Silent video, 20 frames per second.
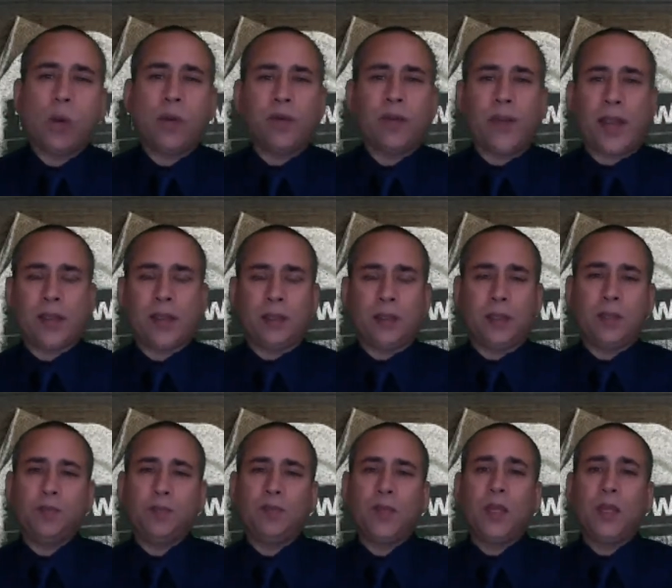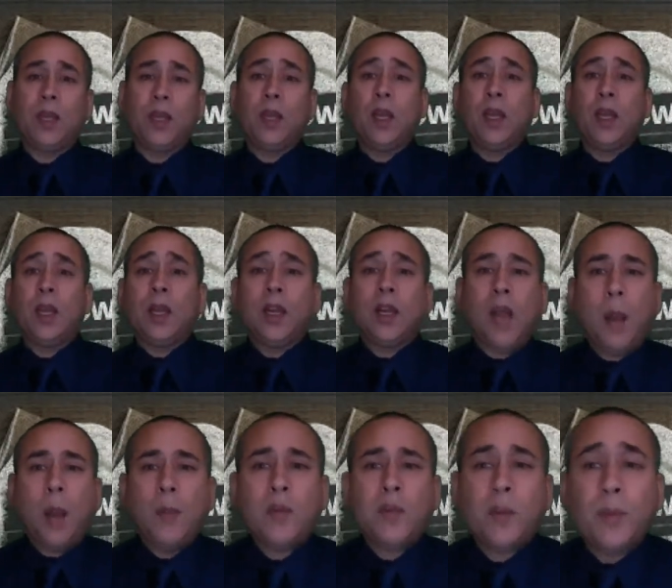of fasting
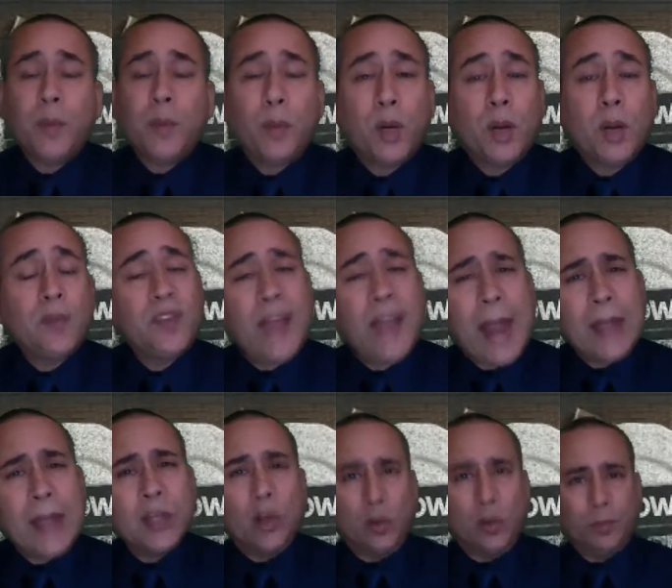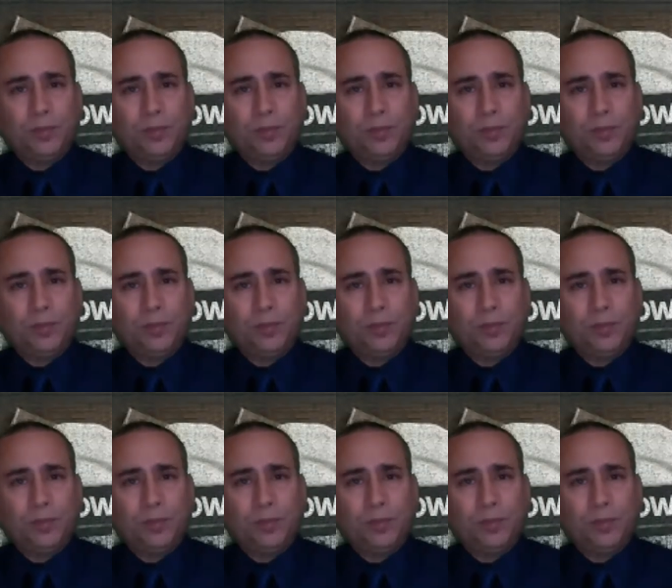comes from the book of Daniel.